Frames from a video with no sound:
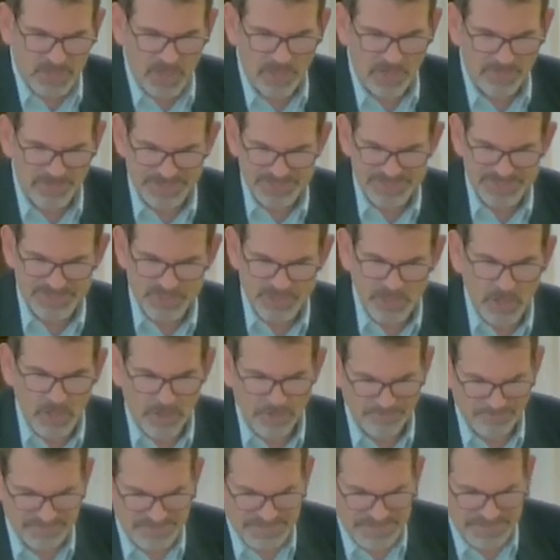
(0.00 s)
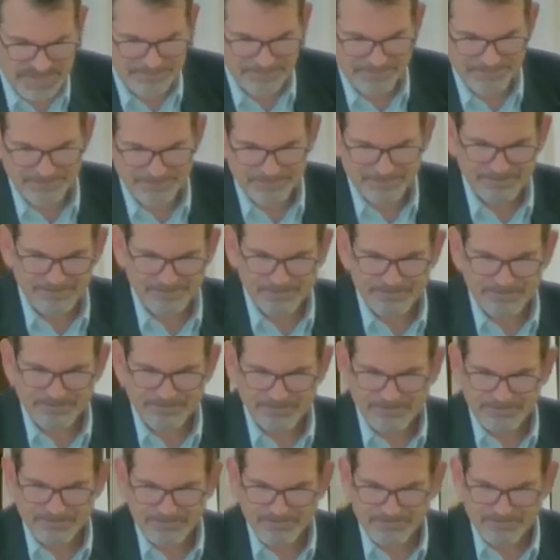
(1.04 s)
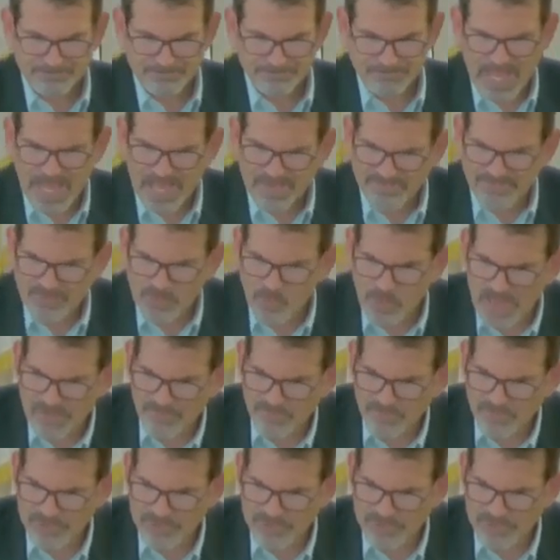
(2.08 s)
on the Psalms. Have you ever